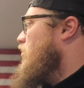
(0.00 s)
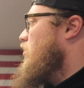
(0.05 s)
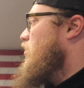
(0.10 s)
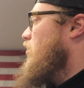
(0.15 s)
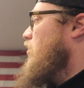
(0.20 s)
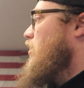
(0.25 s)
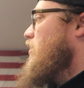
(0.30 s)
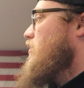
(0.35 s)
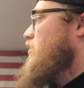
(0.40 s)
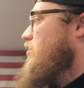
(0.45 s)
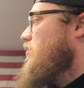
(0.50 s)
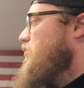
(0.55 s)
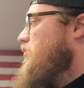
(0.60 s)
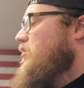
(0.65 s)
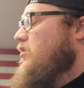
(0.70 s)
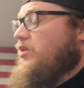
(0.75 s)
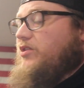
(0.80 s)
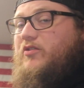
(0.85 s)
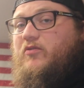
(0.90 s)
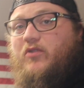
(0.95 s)
Alright, then up
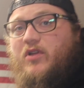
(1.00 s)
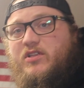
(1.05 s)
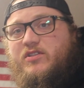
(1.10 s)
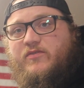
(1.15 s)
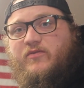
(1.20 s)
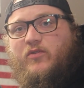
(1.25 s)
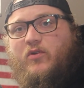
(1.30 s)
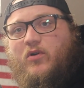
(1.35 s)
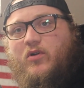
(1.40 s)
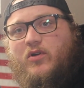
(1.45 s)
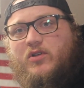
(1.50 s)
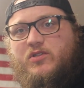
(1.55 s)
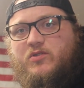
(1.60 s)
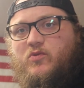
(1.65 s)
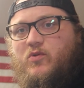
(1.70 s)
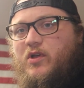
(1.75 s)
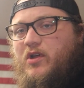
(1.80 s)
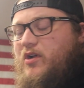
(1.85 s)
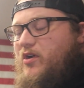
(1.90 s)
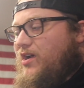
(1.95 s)
here at the reservoirs
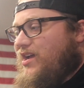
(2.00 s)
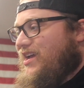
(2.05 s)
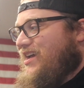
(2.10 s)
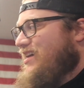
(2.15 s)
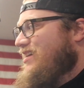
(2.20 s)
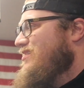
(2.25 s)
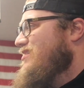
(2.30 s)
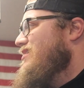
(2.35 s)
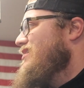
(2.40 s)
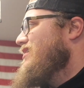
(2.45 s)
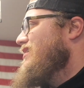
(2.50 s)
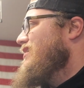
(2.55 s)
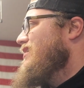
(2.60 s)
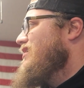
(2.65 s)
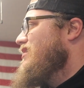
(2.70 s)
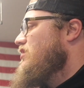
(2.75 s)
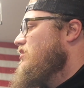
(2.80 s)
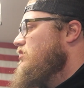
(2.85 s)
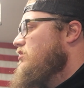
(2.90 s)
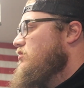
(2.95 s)
where I had the